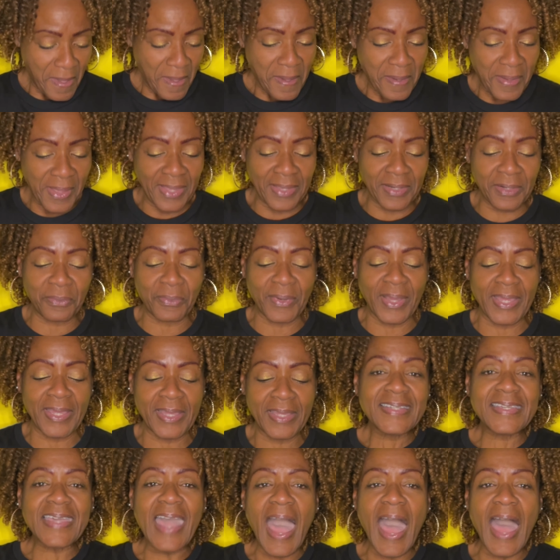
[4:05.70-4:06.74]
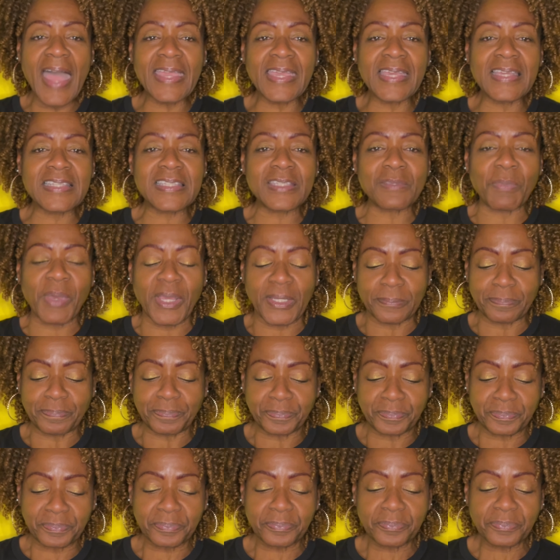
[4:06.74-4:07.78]
Anyway, chiasma.
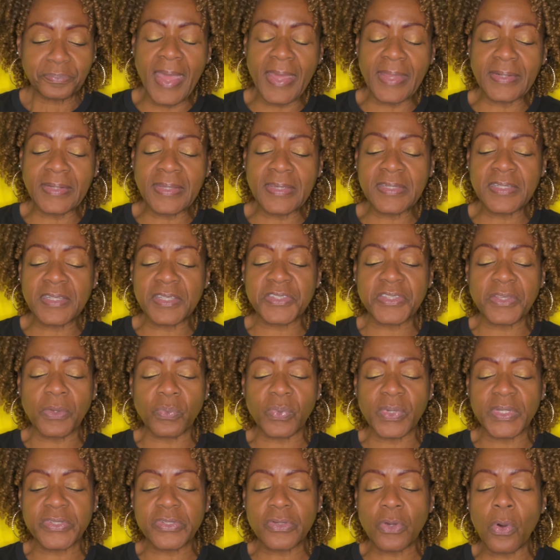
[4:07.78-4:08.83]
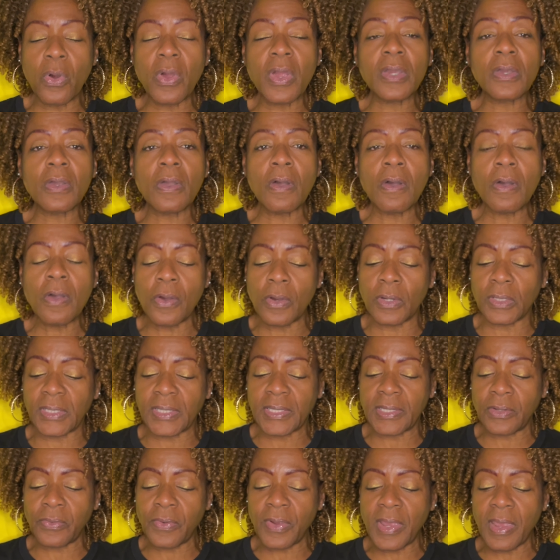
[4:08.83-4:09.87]
And it is a rhetorical or
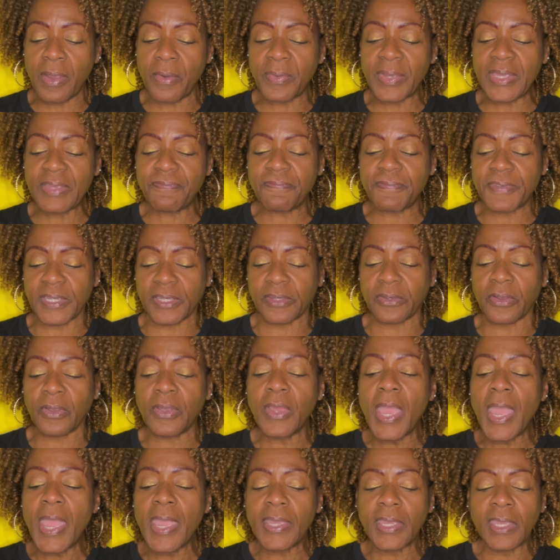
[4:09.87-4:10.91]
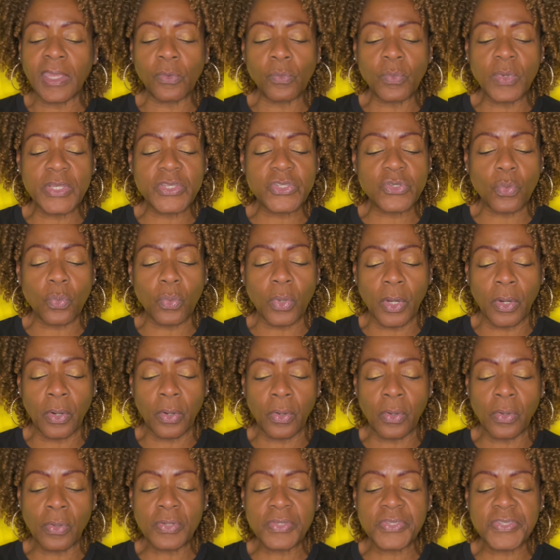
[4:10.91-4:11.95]
literary figure in which
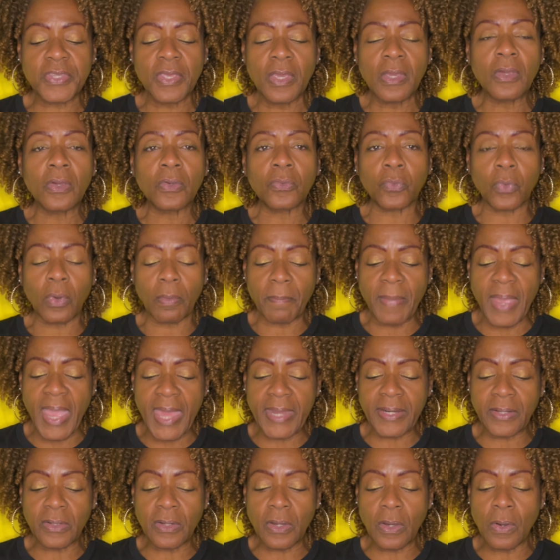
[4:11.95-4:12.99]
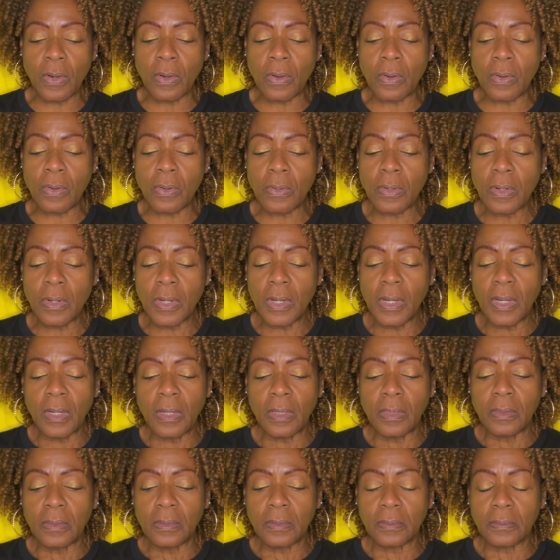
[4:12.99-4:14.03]
words, grammatical
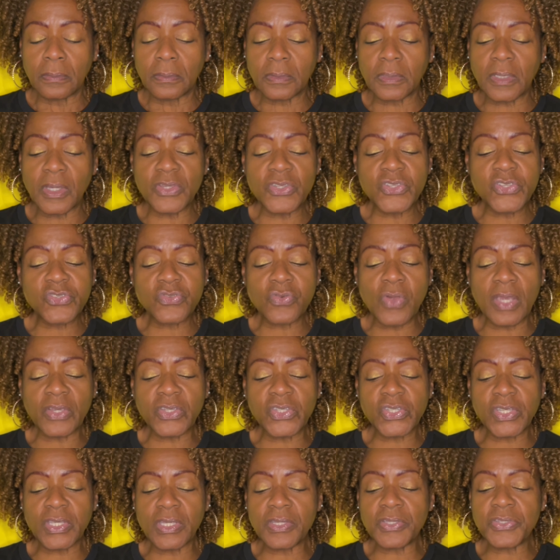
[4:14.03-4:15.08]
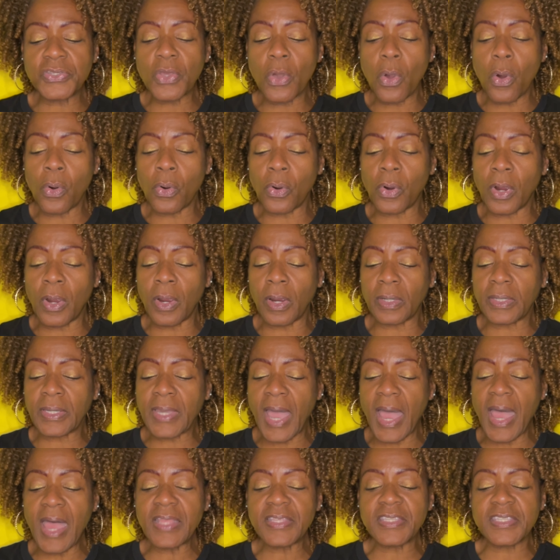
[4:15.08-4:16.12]
constructions, or
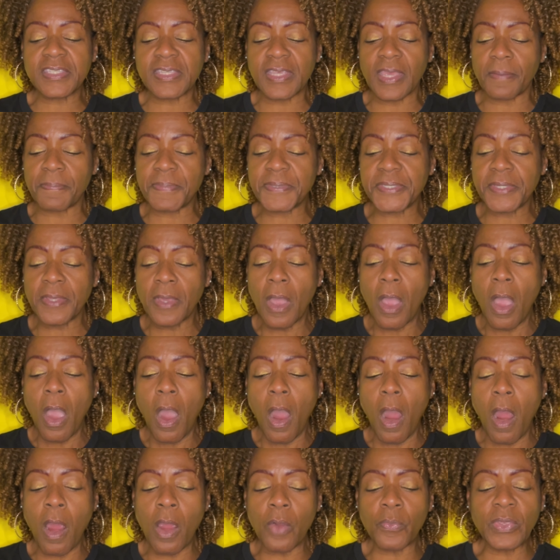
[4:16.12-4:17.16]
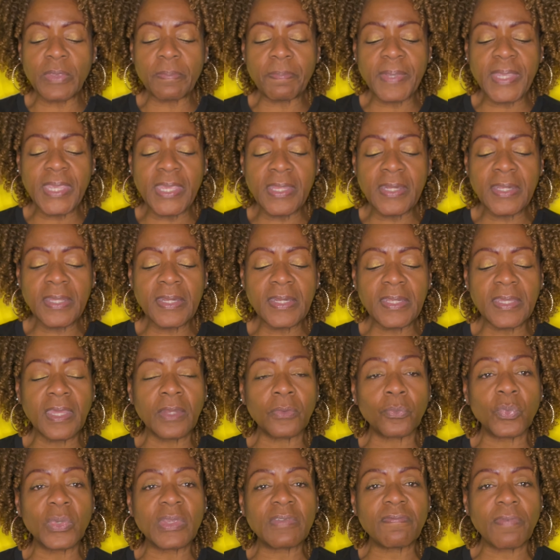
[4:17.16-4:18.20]
concepts are repeated
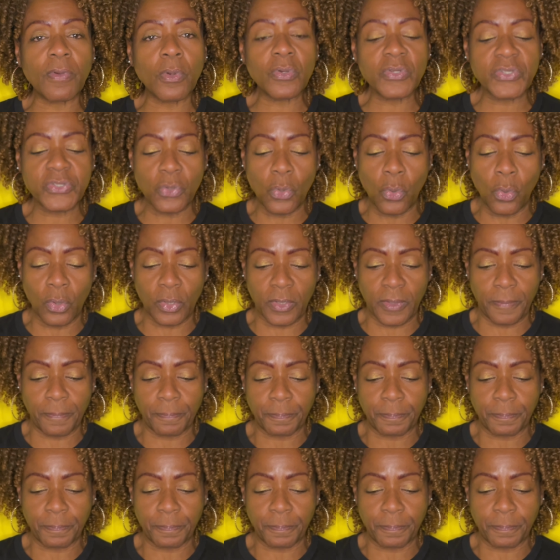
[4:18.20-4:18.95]
in reverse order